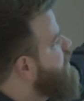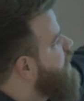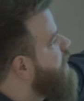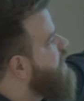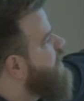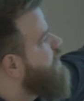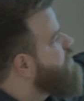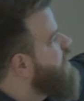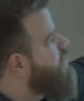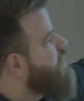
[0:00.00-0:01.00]

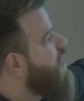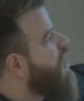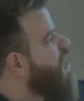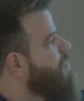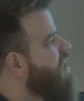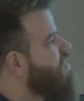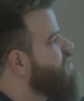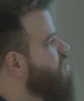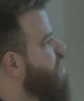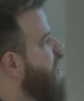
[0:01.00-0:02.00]
and the all method
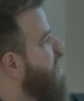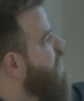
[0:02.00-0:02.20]
to say,